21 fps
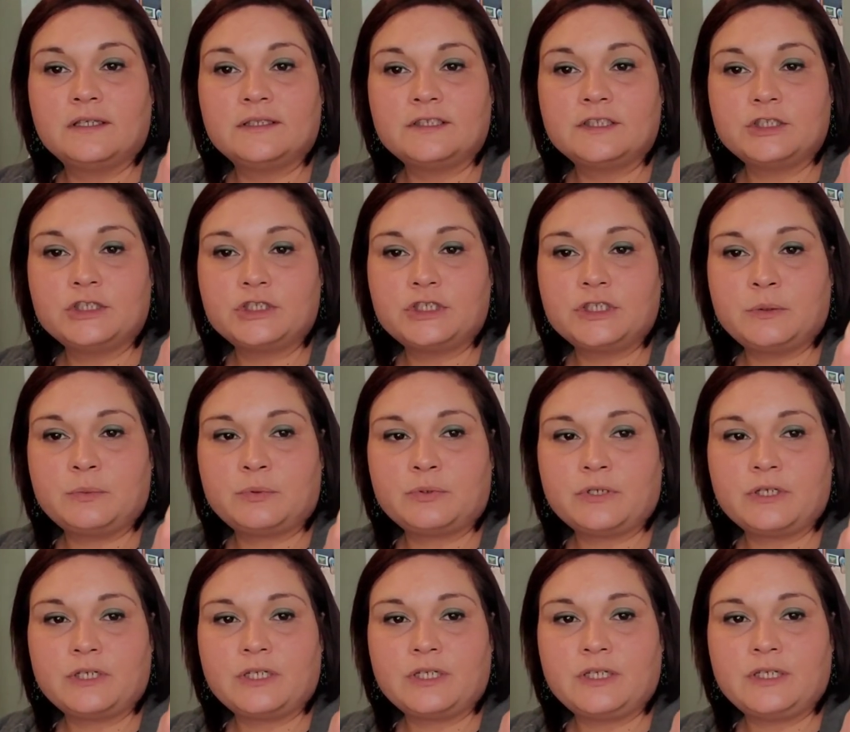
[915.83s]
Isn't she
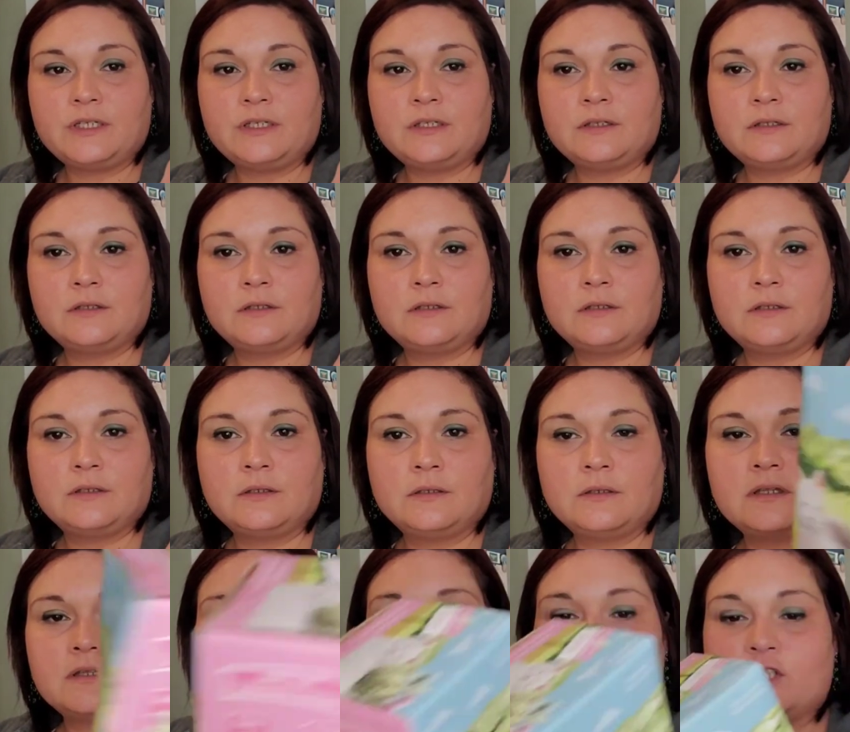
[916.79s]
pretty?
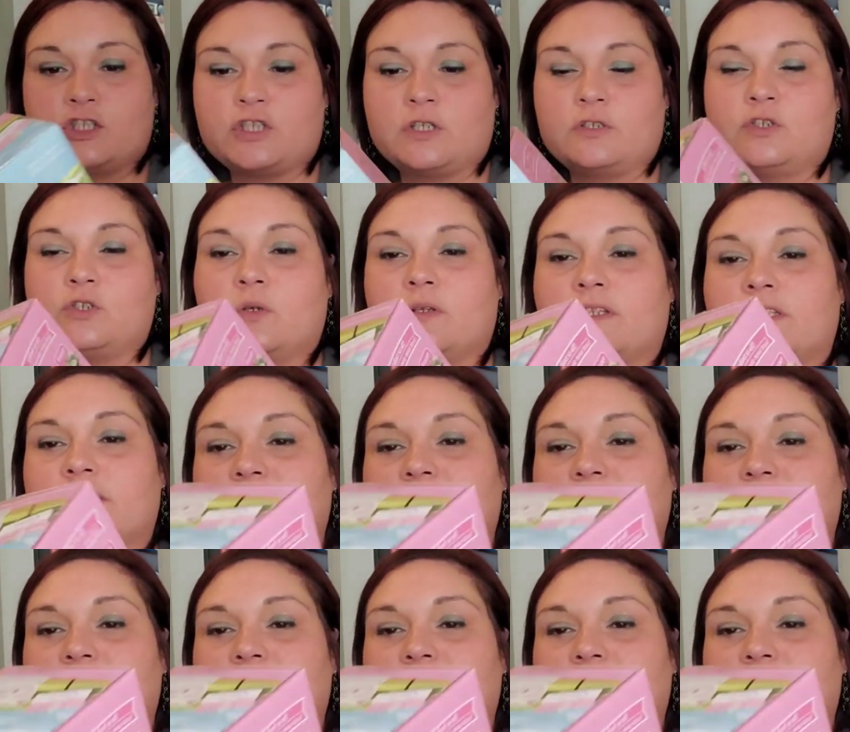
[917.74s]
And then it shows you on the